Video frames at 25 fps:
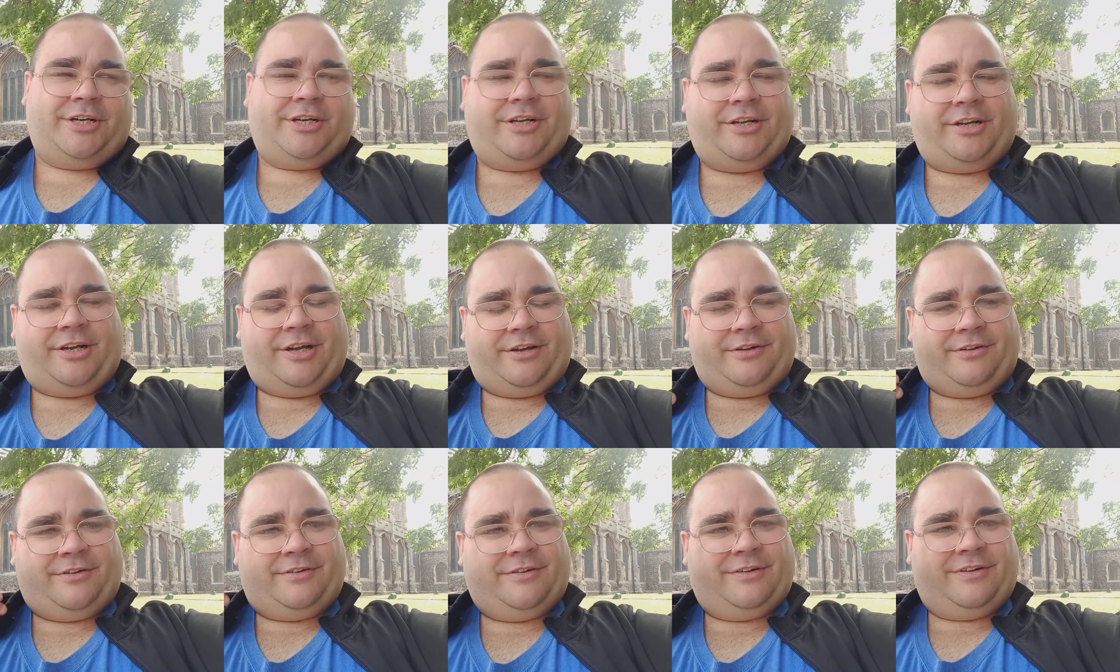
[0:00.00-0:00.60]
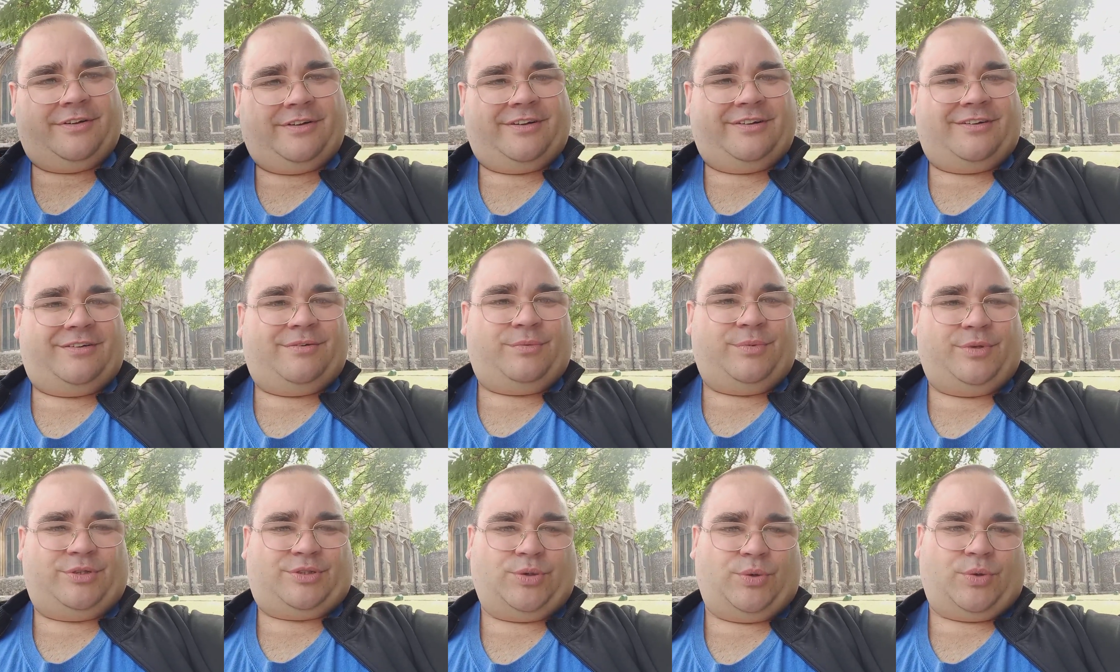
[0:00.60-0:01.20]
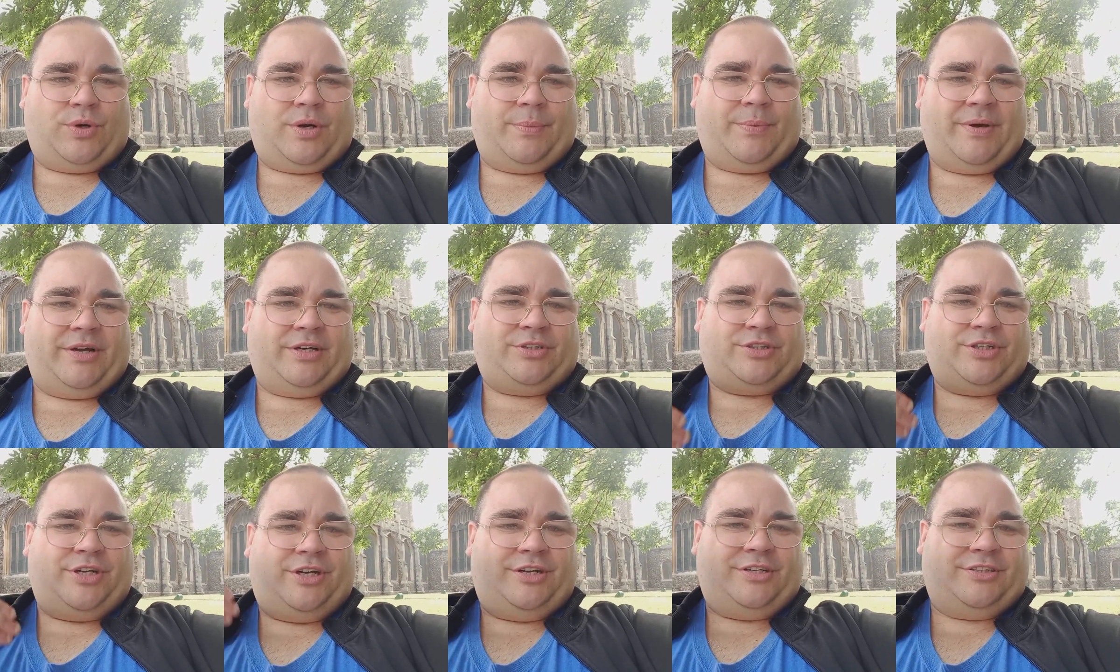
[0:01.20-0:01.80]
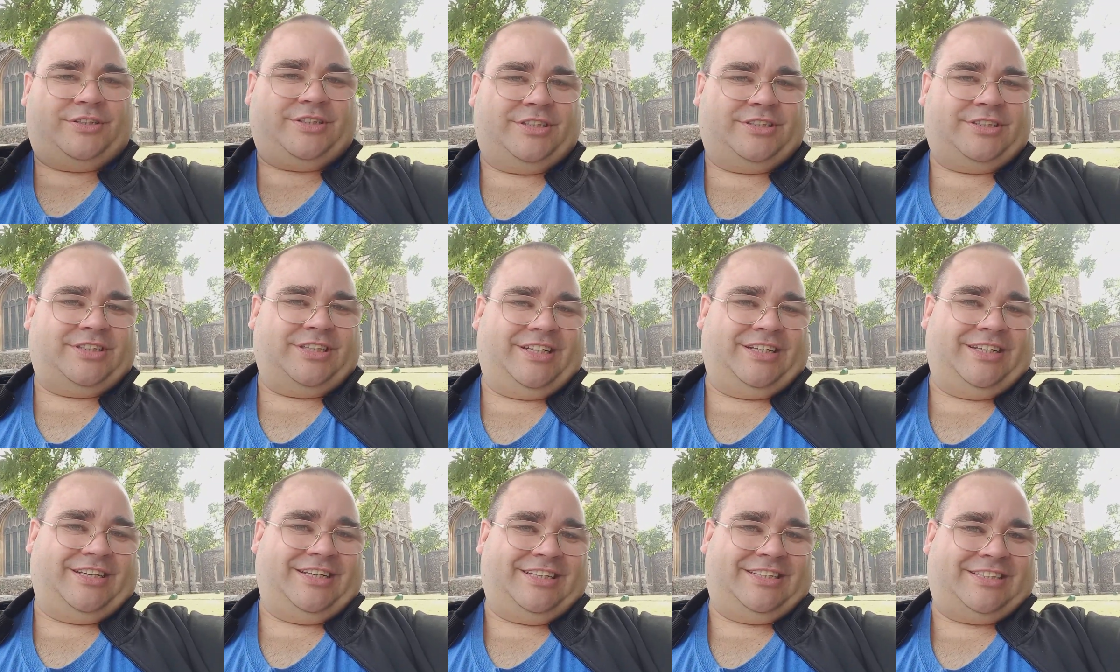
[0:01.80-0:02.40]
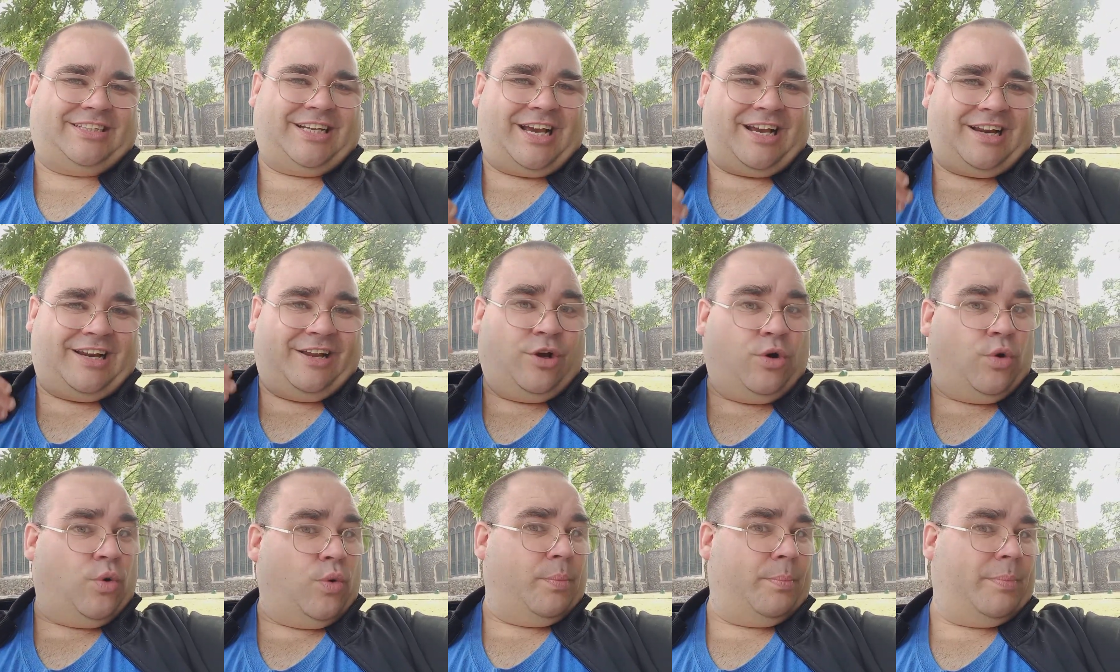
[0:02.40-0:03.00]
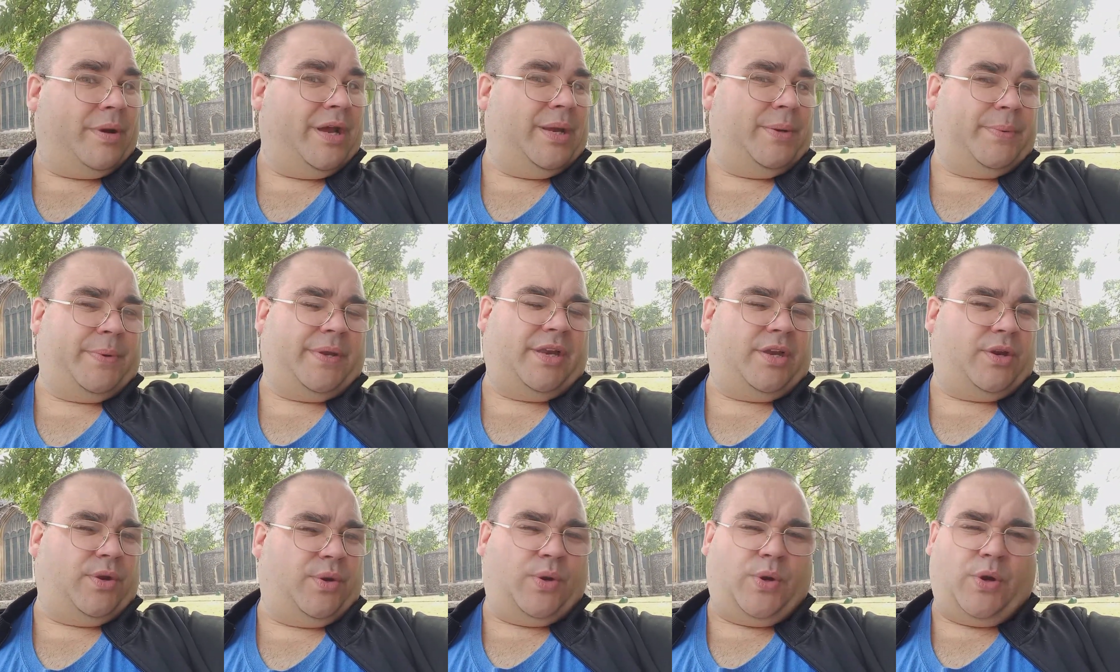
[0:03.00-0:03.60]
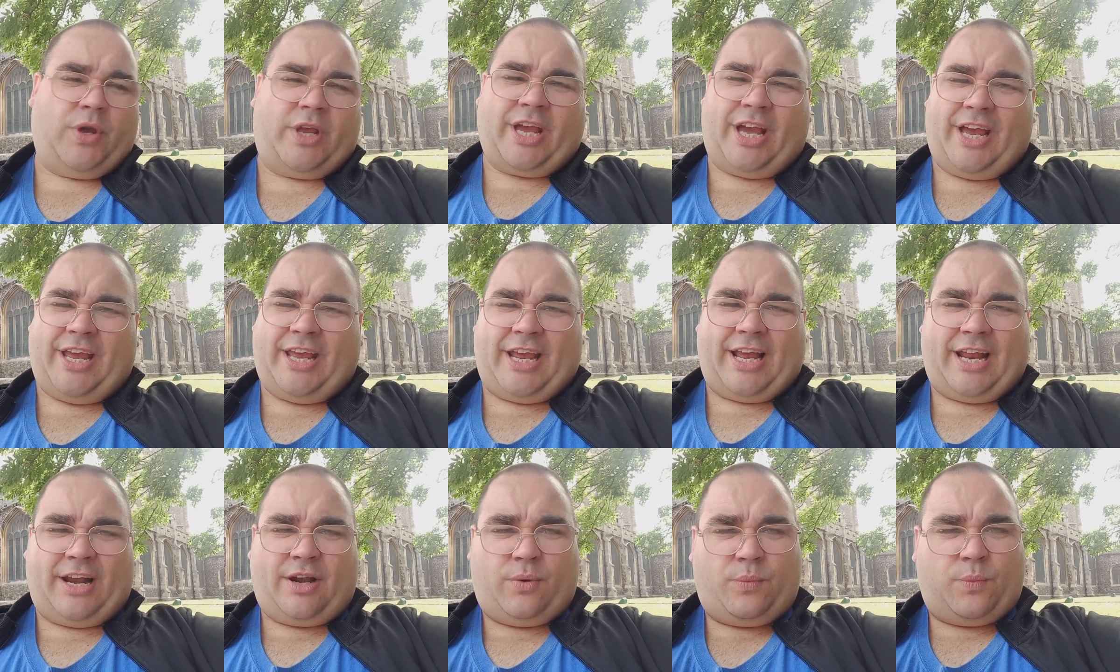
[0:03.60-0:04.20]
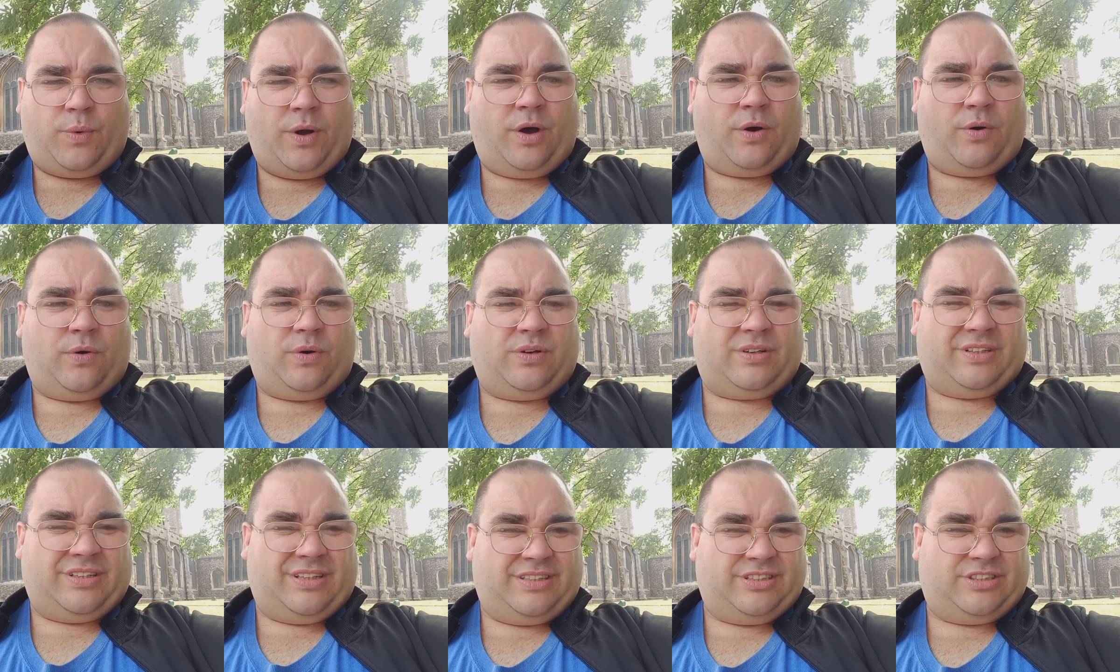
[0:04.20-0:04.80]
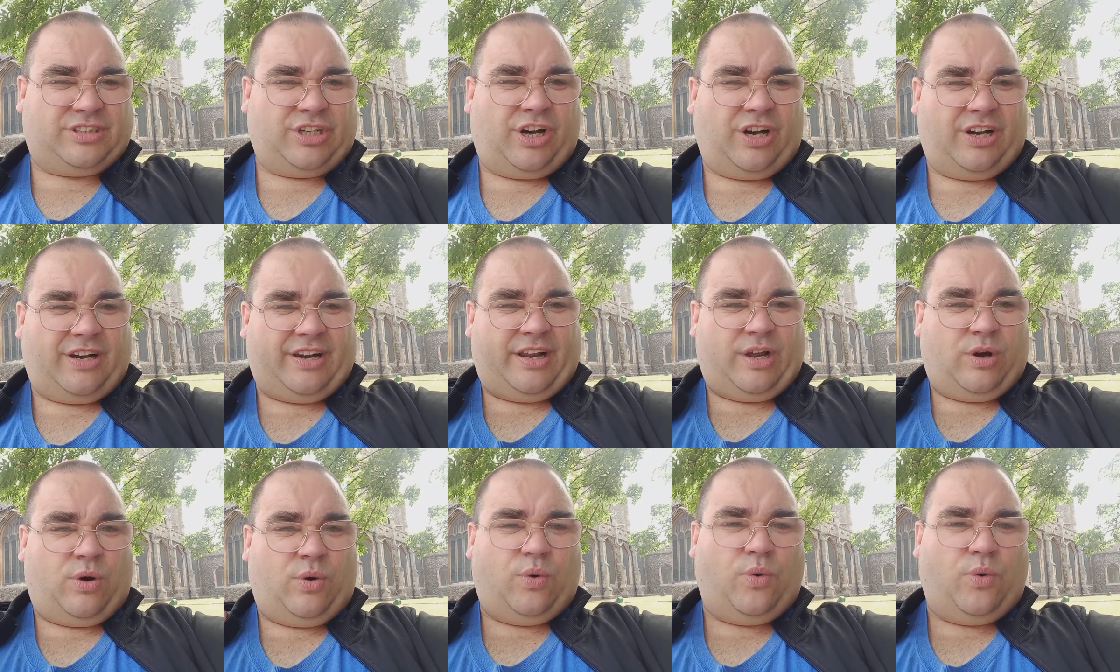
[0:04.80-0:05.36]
you know, we're talking about churches in East Anglia, or maybe the UK and the world entirely.